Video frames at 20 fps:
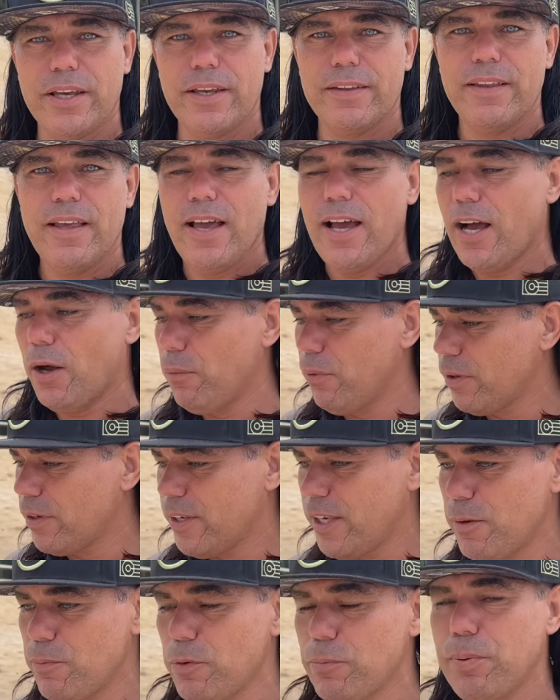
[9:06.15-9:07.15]
it. I will
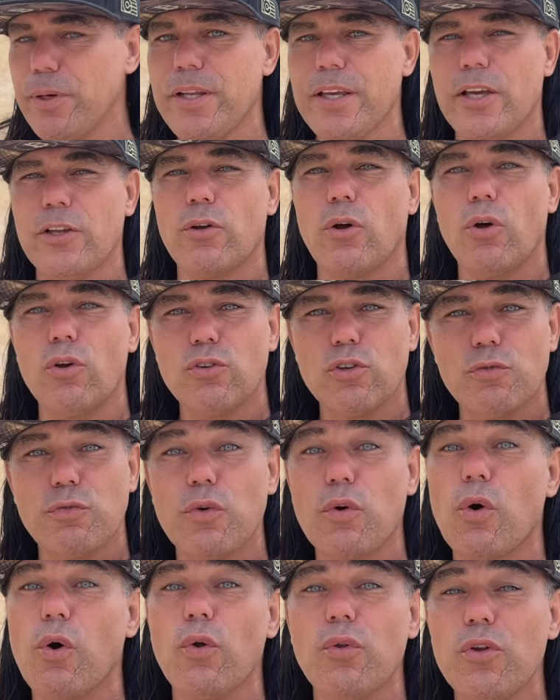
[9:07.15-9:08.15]
keep repeating it also for
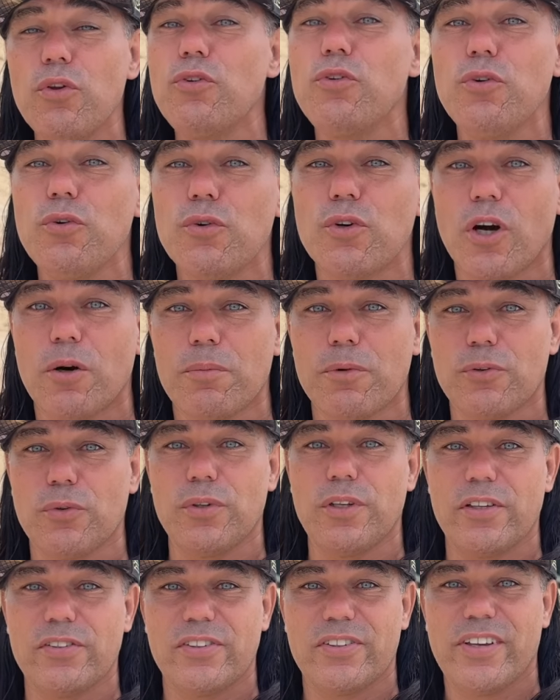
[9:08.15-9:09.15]
all the newcomers to
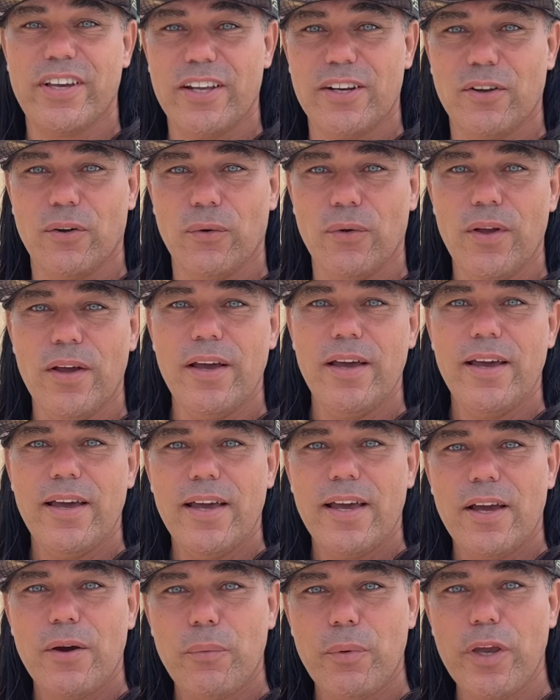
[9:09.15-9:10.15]
this channel.
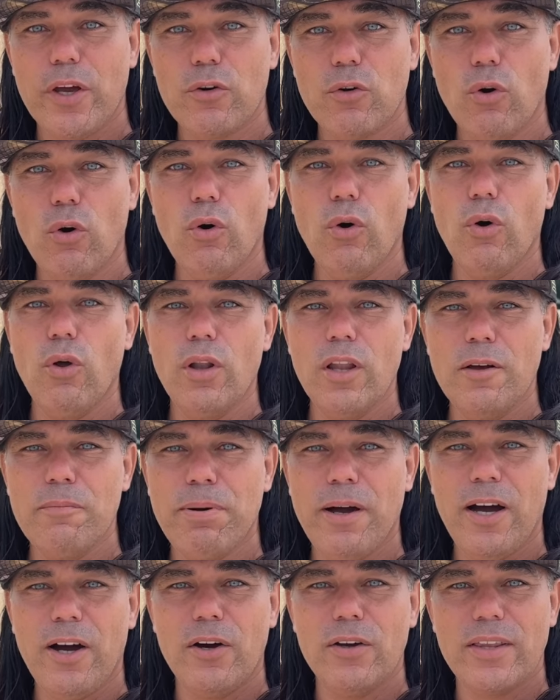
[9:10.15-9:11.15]
We are all
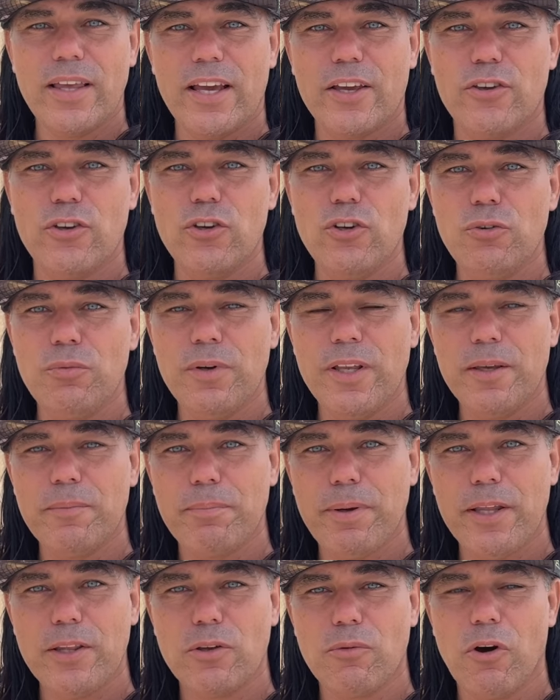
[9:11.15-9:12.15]
about accumulating
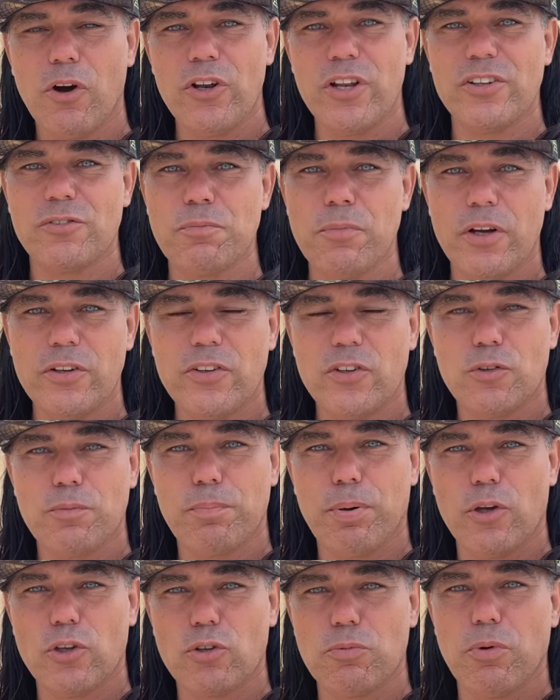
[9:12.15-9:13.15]
Bitcoin as much as
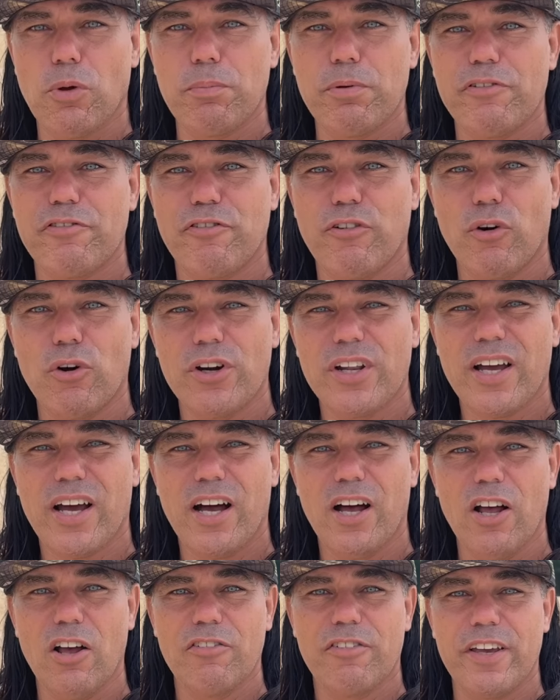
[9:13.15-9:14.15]
possible before the
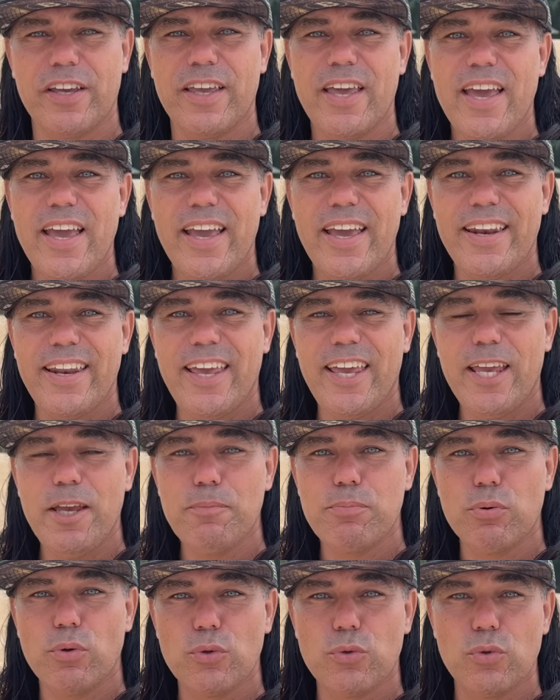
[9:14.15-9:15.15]
halving in
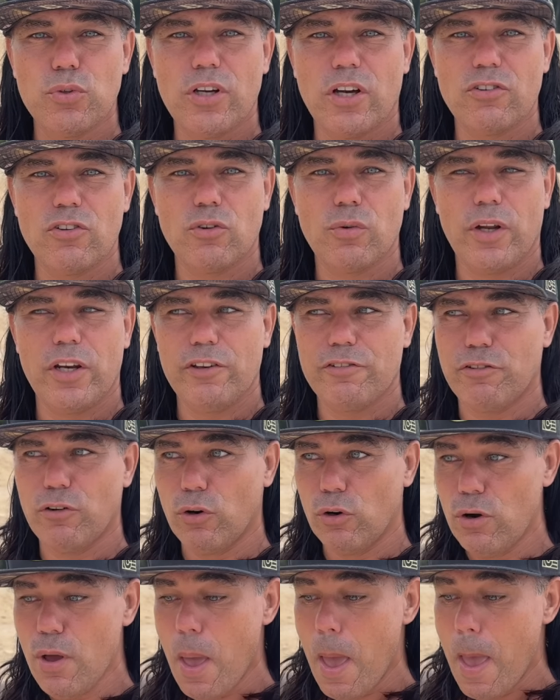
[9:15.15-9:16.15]
April 2024,